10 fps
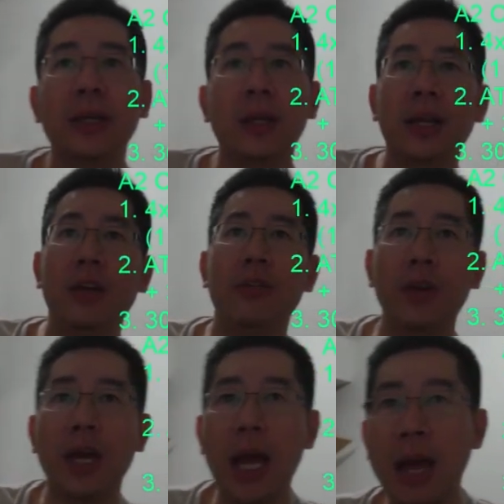if
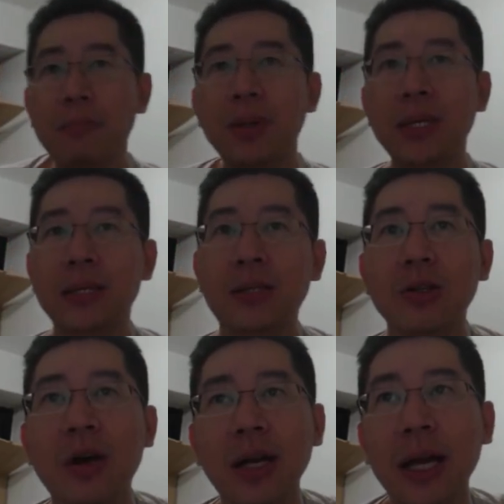MP is
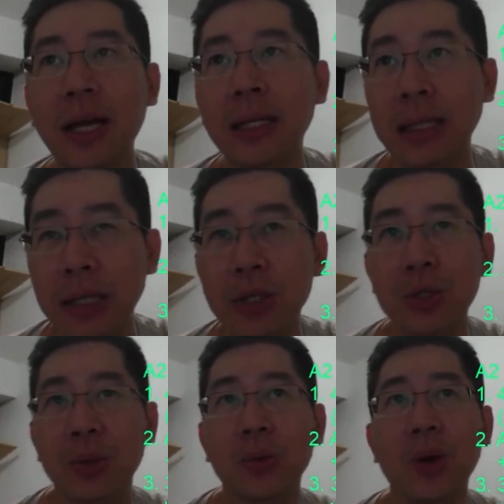not an
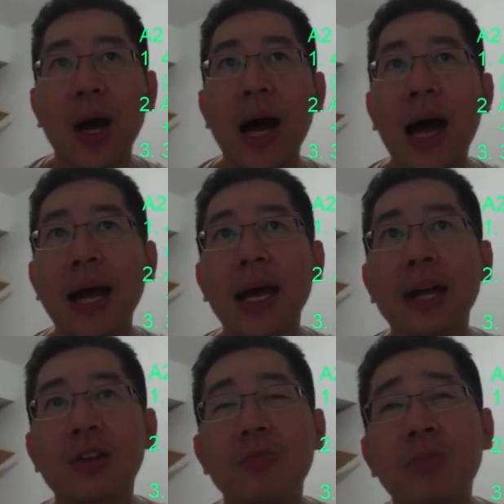issue, I
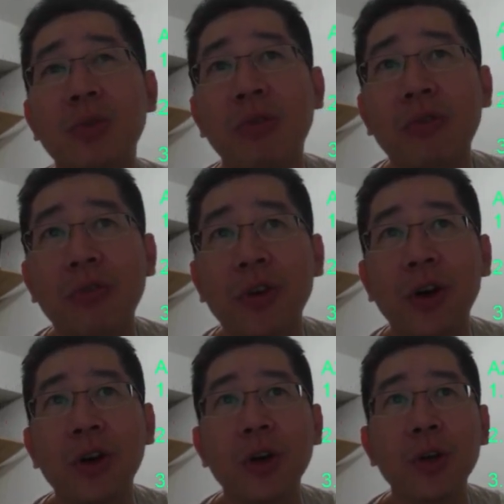actually
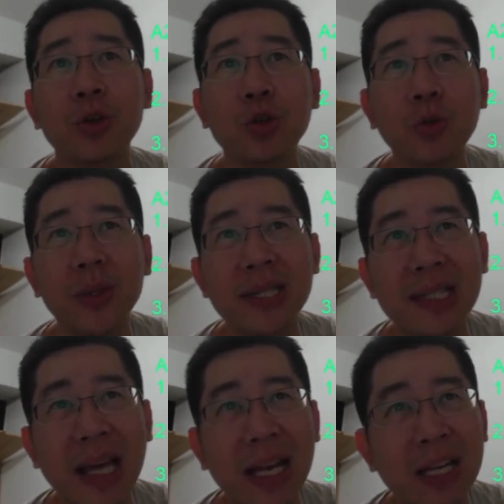prefer 2B
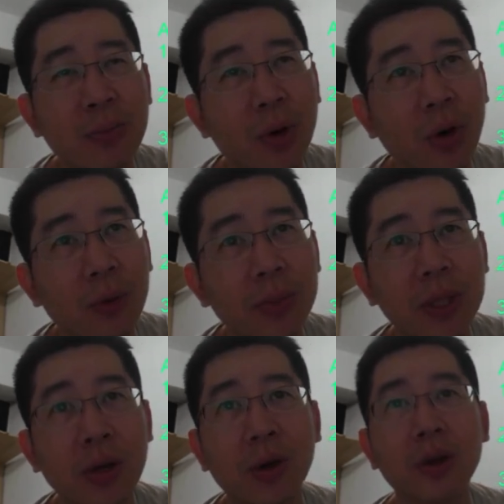slightly more
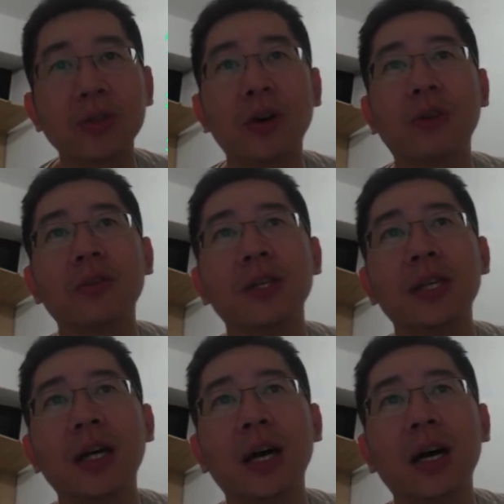because of the
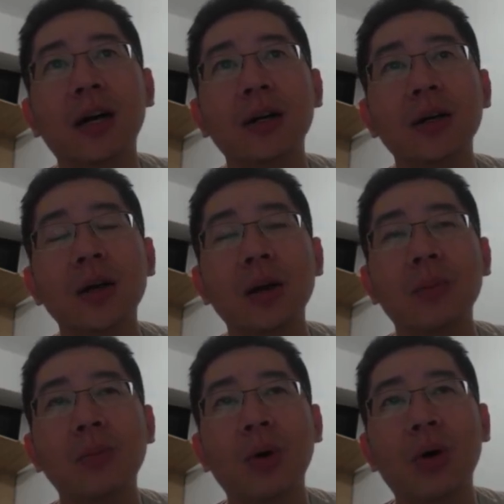
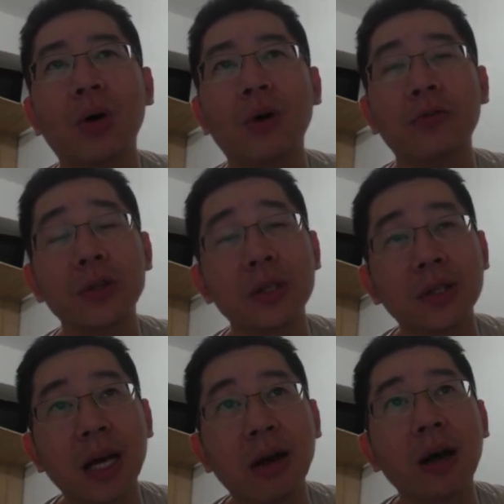more
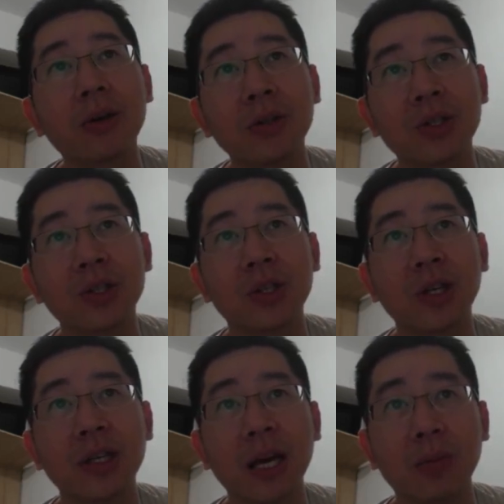versatile unconditional
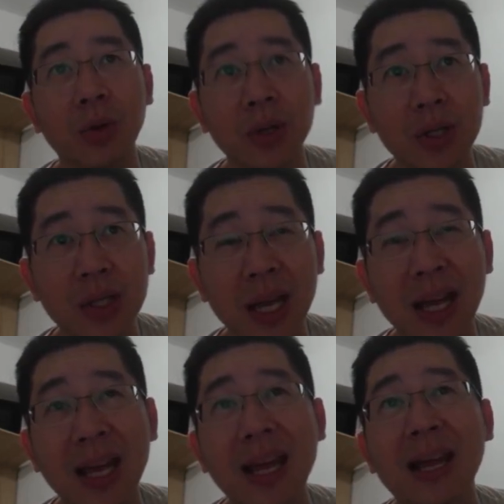attack bonus
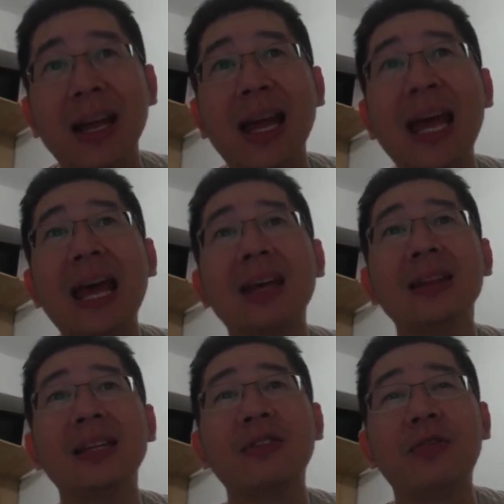and
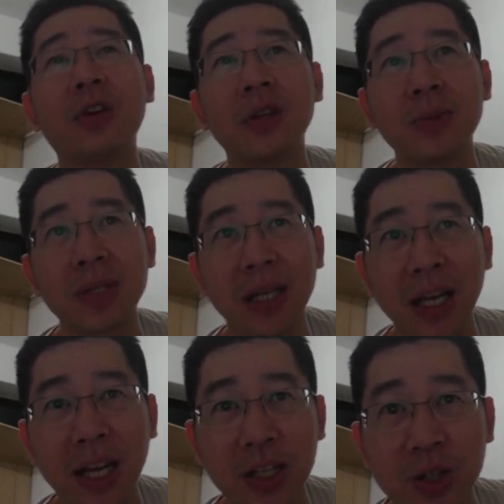the 40%
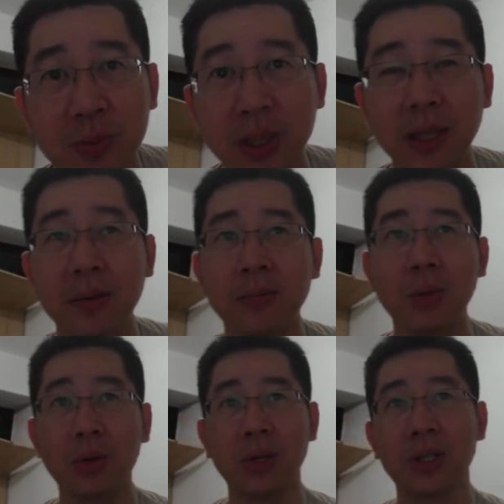HP
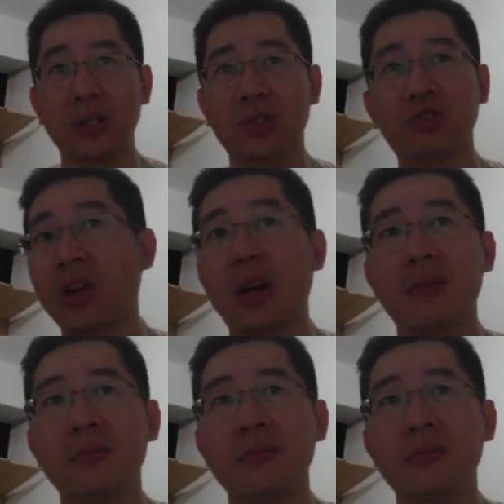bonus, straight up.